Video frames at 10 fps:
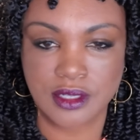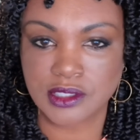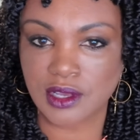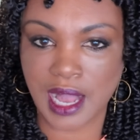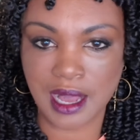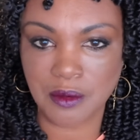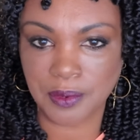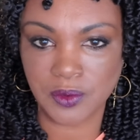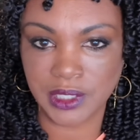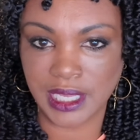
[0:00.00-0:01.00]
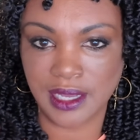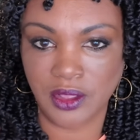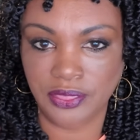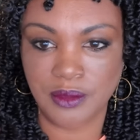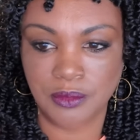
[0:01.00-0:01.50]
So I'll point
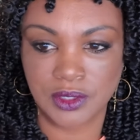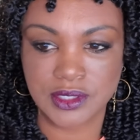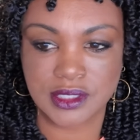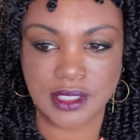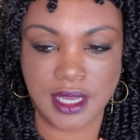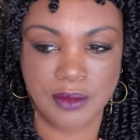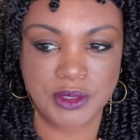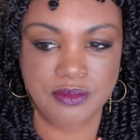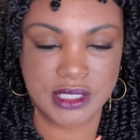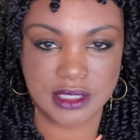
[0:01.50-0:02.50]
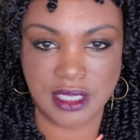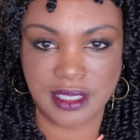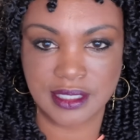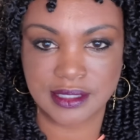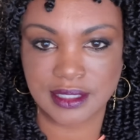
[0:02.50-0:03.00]
out the most common
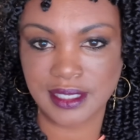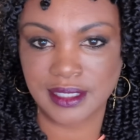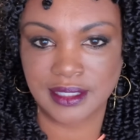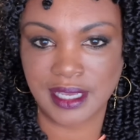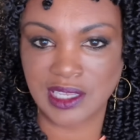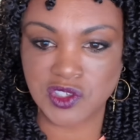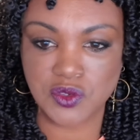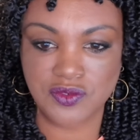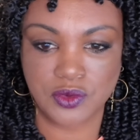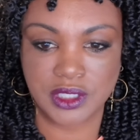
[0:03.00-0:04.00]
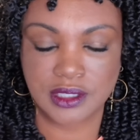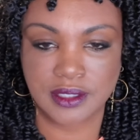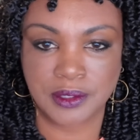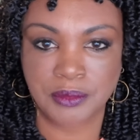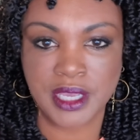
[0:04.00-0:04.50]
mistakes and how to avoid
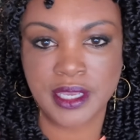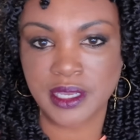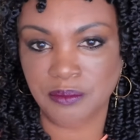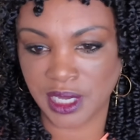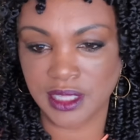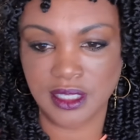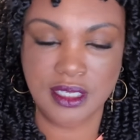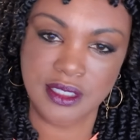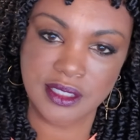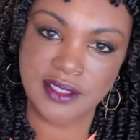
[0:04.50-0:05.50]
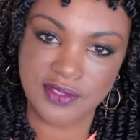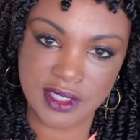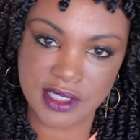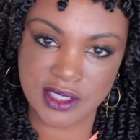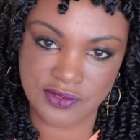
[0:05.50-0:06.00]
them. And by the end of
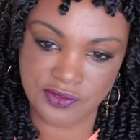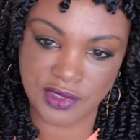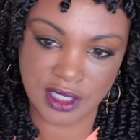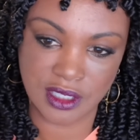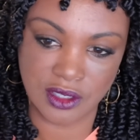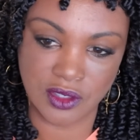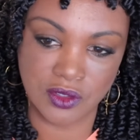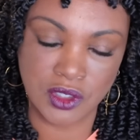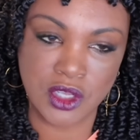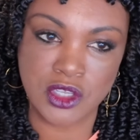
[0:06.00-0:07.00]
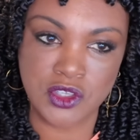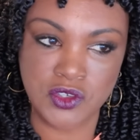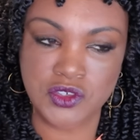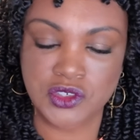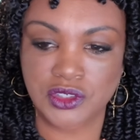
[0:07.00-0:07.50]
this video,
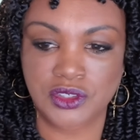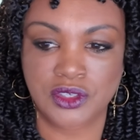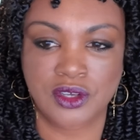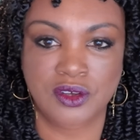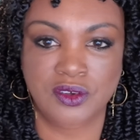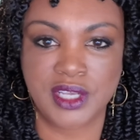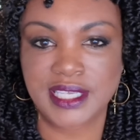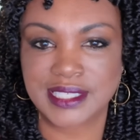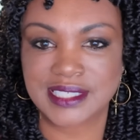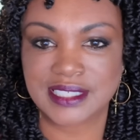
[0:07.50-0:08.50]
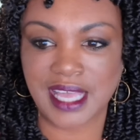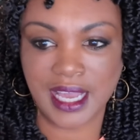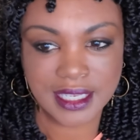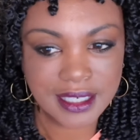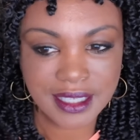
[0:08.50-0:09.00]
you should know
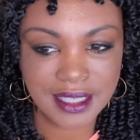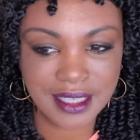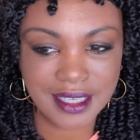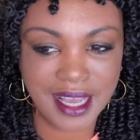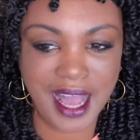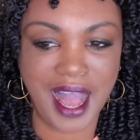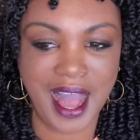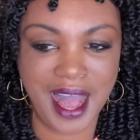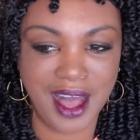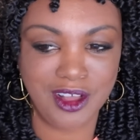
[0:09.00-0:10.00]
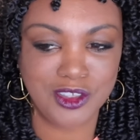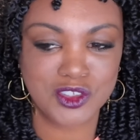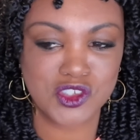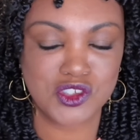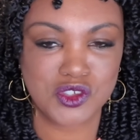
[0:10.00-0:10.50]
exactly how
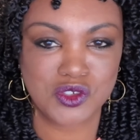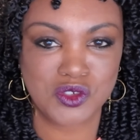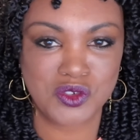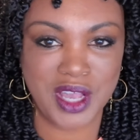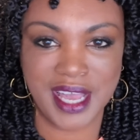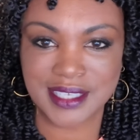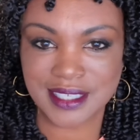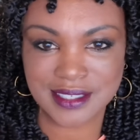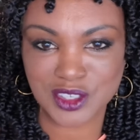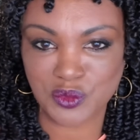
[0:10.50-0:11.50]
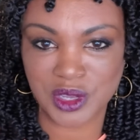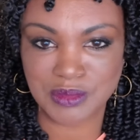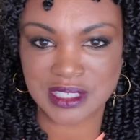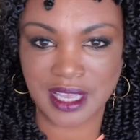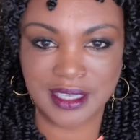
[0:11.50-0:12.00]
to access the
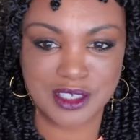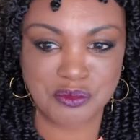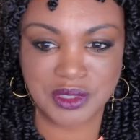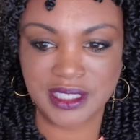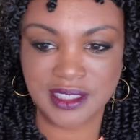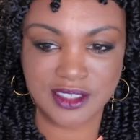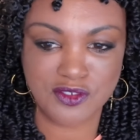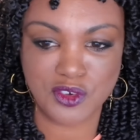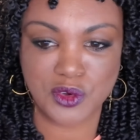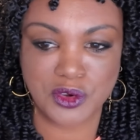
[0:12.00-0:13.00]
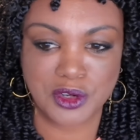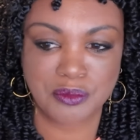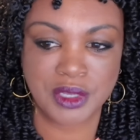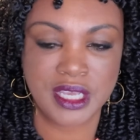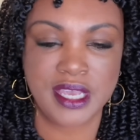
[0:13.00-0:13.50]
website, complete the
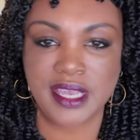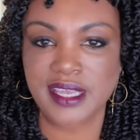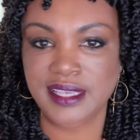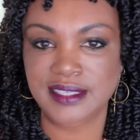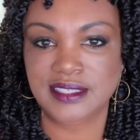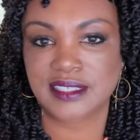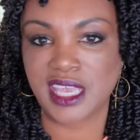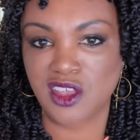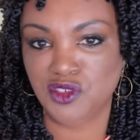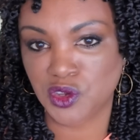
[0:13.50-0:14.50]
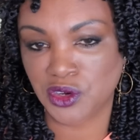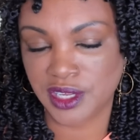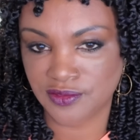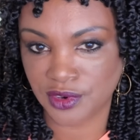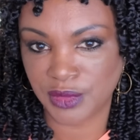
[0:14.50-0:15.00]
form, and save your
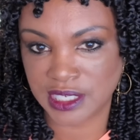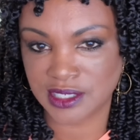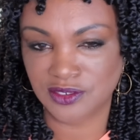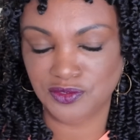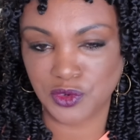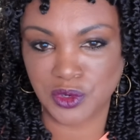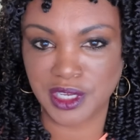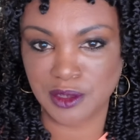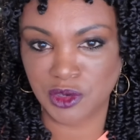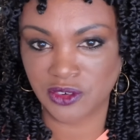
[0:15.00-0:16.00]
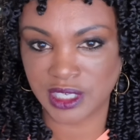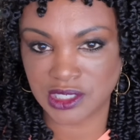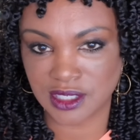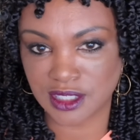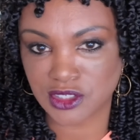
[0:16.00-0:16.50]
information for
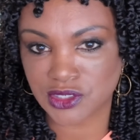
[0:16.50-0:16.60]
immigration.